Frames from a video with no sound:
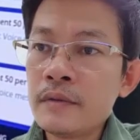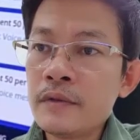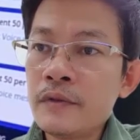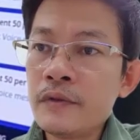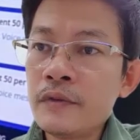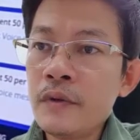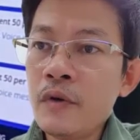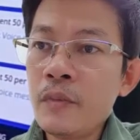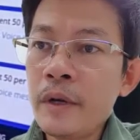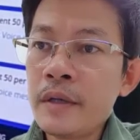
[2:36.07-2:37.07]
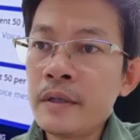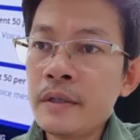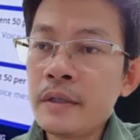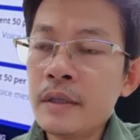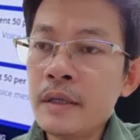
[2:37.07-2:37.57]
to open
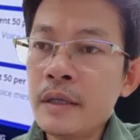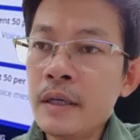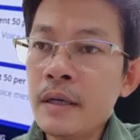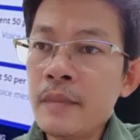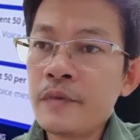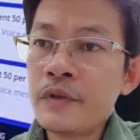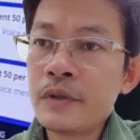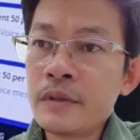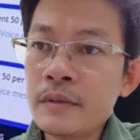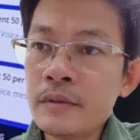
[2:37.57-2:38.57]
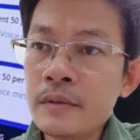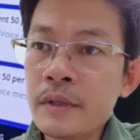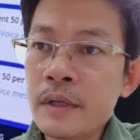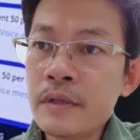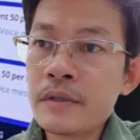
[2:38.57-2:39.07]
an option
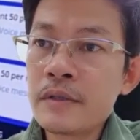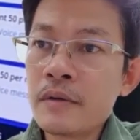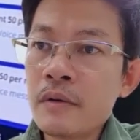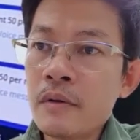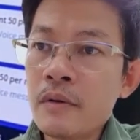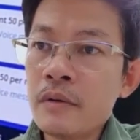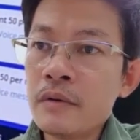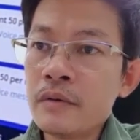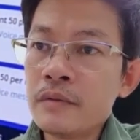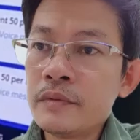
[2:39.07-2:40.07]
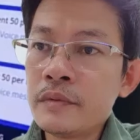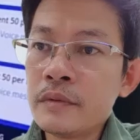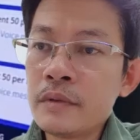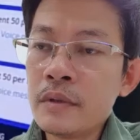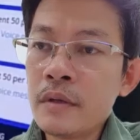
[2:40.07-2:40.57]
that is called
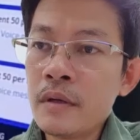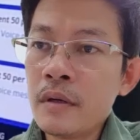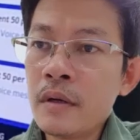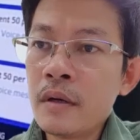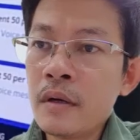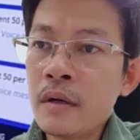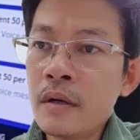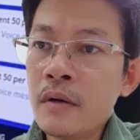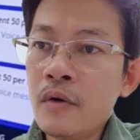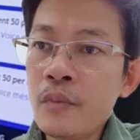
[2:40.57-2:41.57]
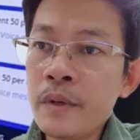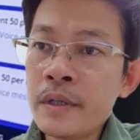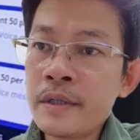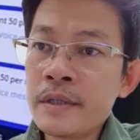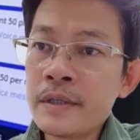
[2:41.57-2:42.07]

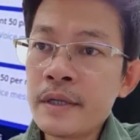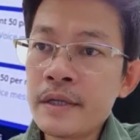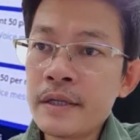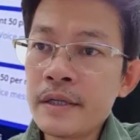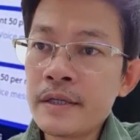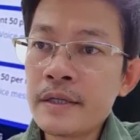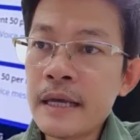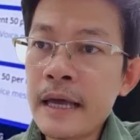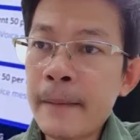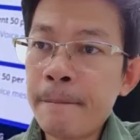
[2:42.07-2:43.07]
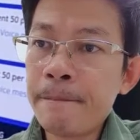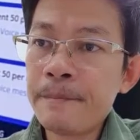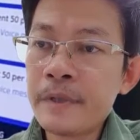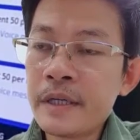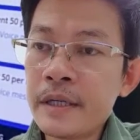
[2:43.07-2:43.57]
Open Settings App.
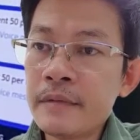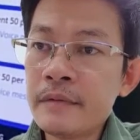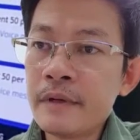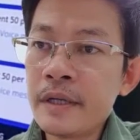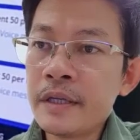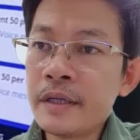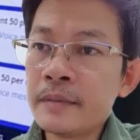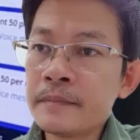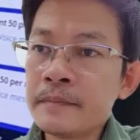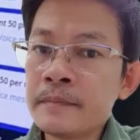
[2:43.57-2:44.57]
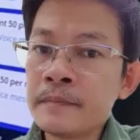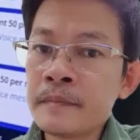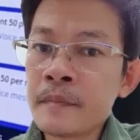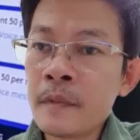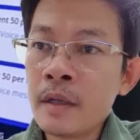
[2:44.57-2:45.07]
Okay, right here,
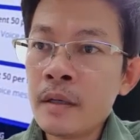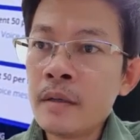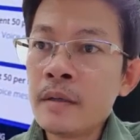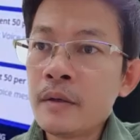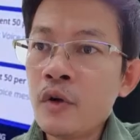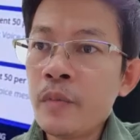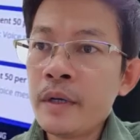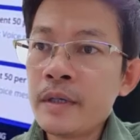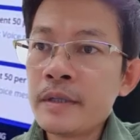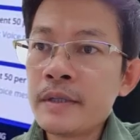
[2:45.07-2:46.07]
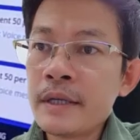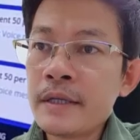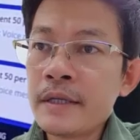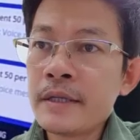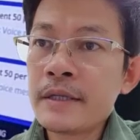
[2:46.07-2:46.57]
Open
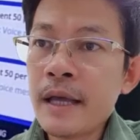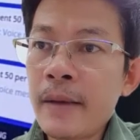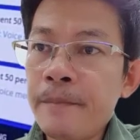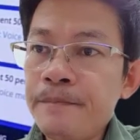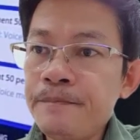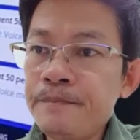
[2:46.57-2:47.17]
Settings App.